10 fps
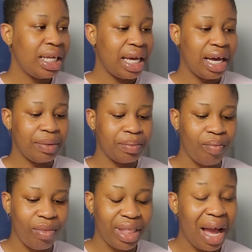Yeah,
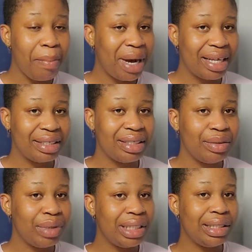that man,
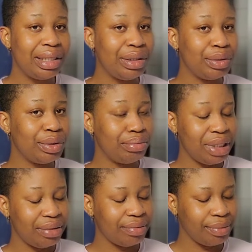the way they use
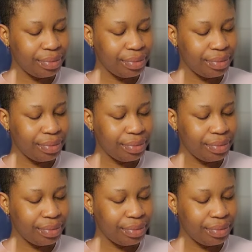me.